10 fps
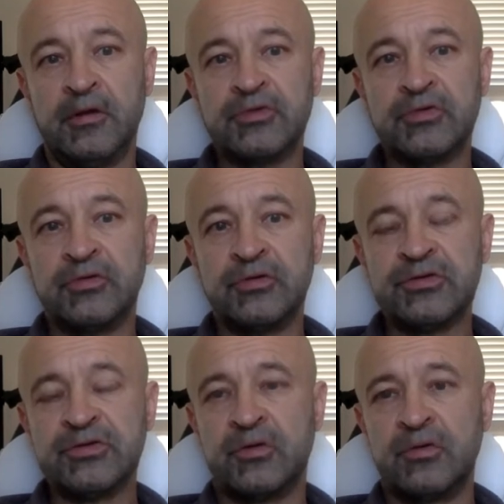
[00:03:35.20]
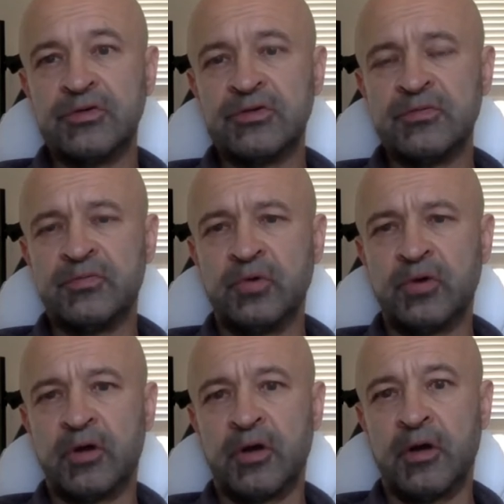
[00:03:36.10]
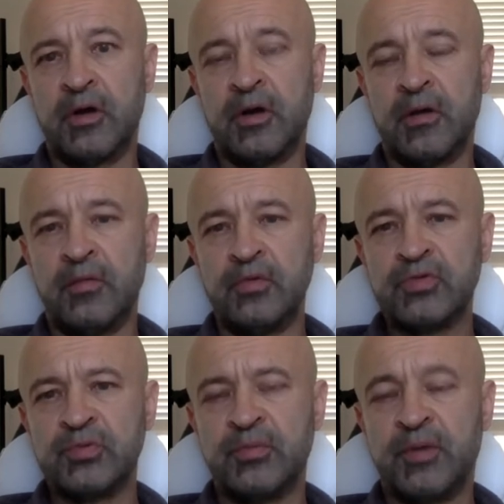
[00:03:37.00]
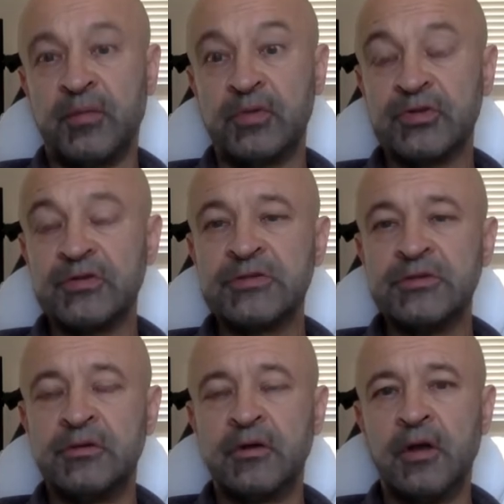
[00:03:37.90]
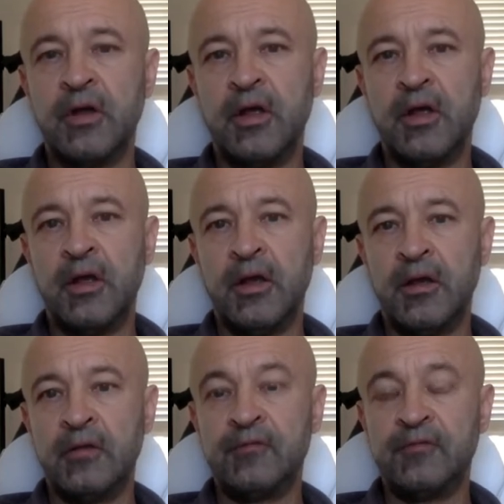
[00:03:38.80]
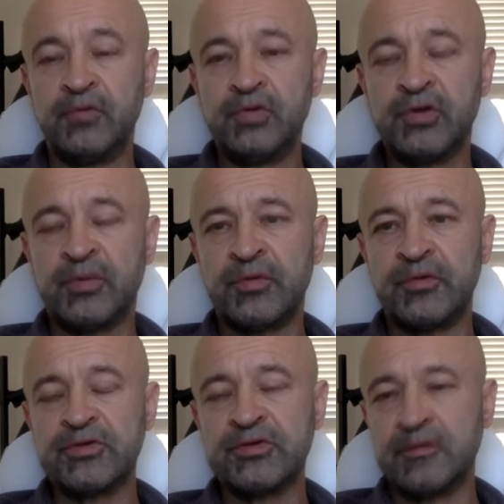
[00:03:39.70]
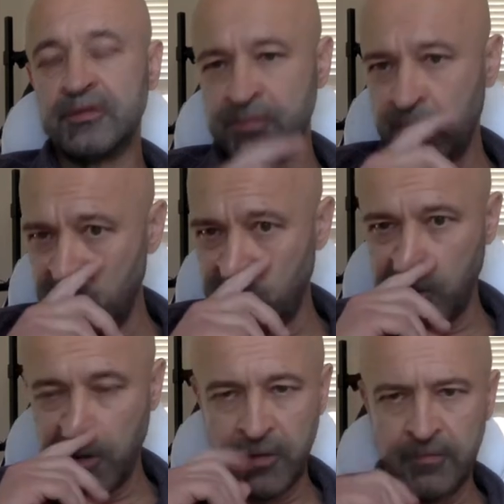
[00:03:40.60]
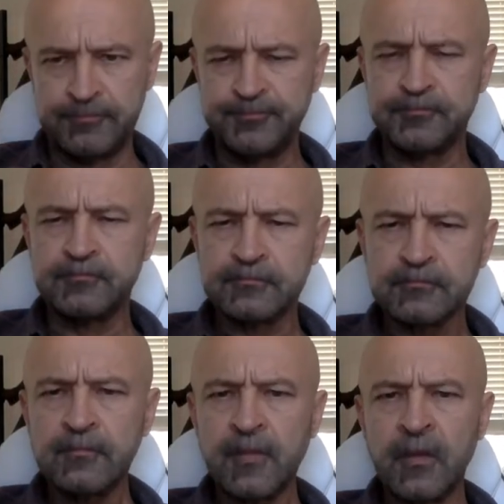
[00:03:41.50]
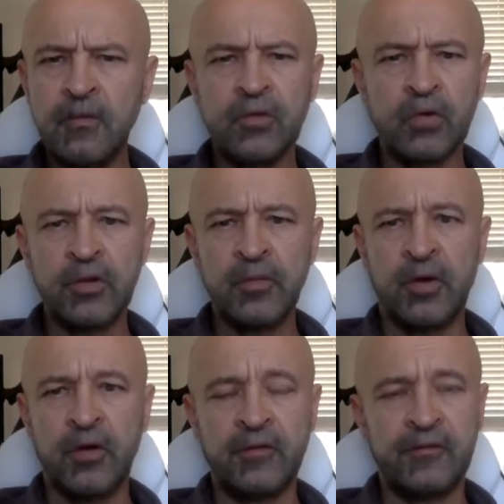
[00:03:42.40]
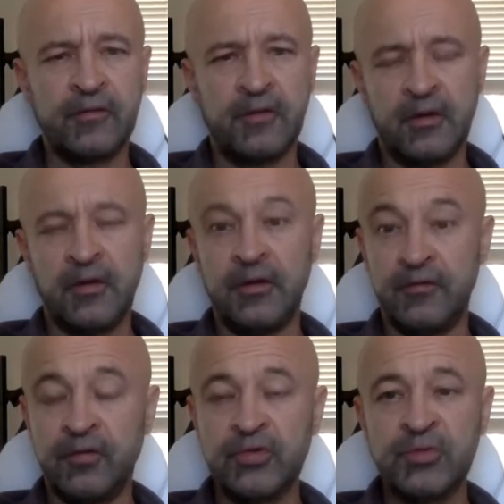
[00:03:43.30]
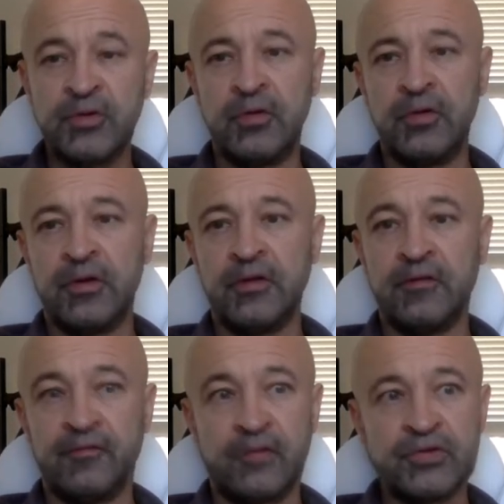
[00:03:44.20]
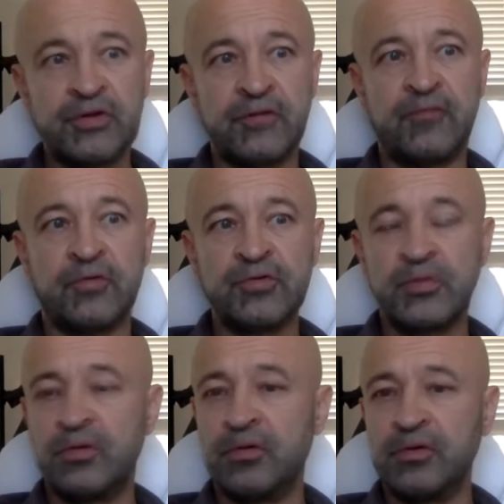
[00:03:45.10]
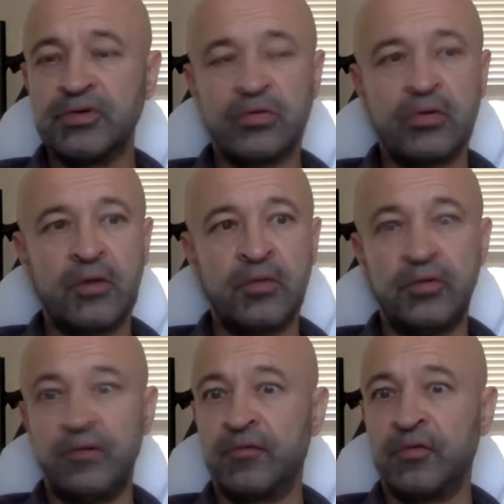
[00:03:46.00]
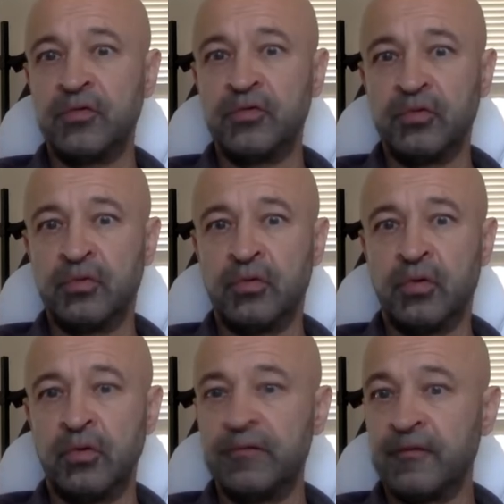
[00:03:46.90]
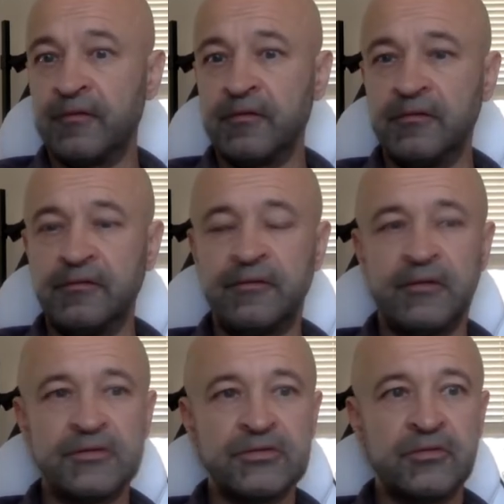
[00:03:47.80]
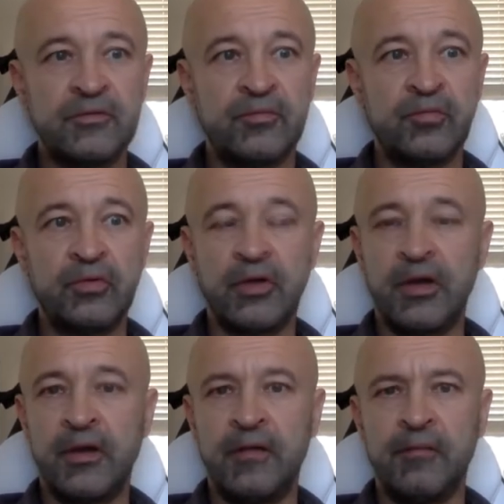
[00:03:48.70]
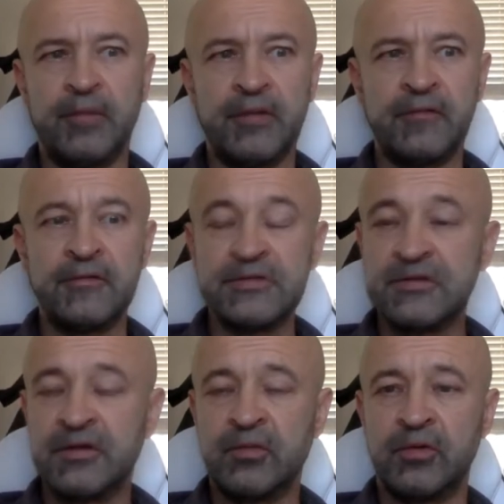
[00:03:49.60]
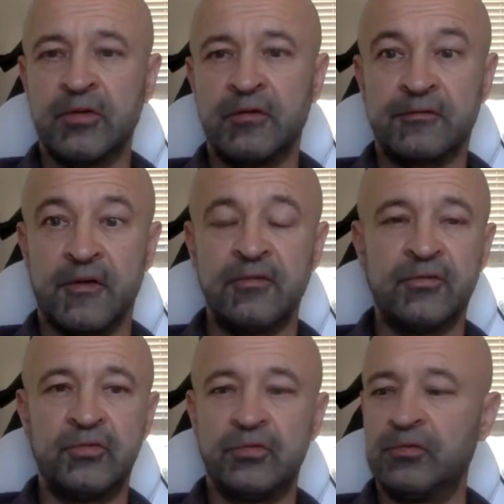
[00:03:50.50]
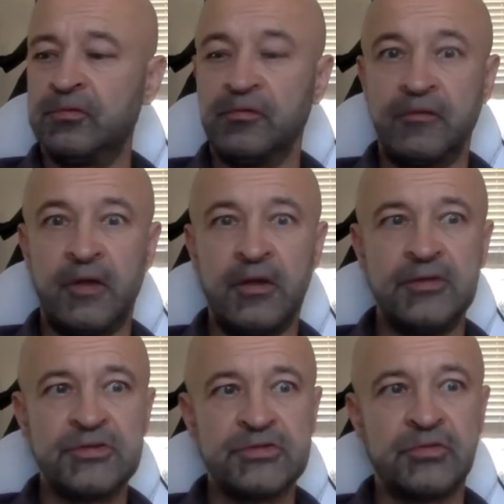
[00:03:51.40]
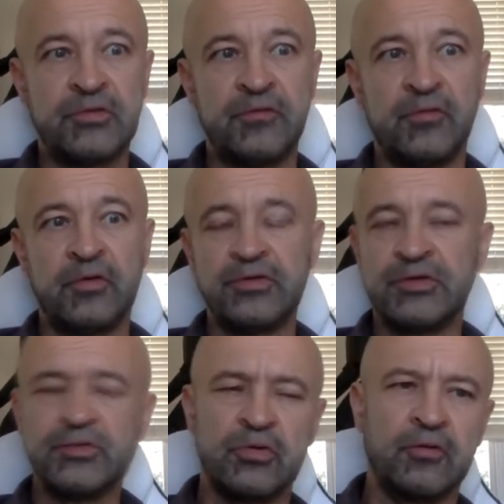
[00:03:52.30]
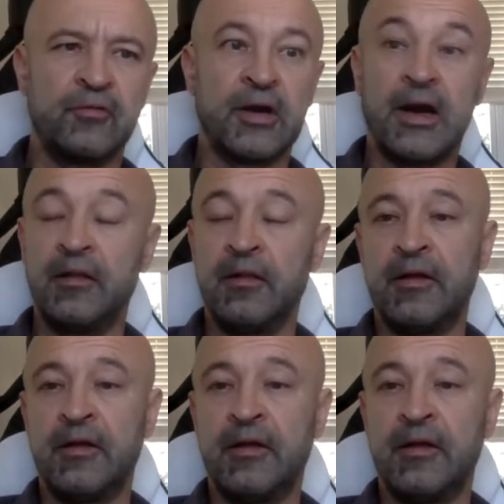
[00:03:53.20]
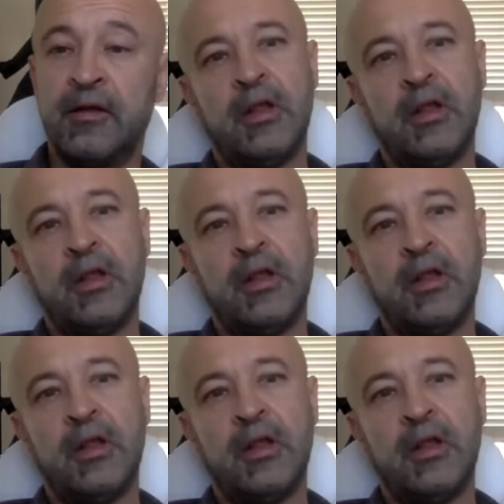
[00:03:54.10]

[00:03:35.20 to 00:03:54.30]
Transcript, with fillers: so this is our recent book which we published this year and few chapters in this book um, talking about uh, reinforcement learning and inverse reinforcement learning. So I would refer you to all technical details to the book. And but instead, what I'll try to do today is to give you some sort of a high level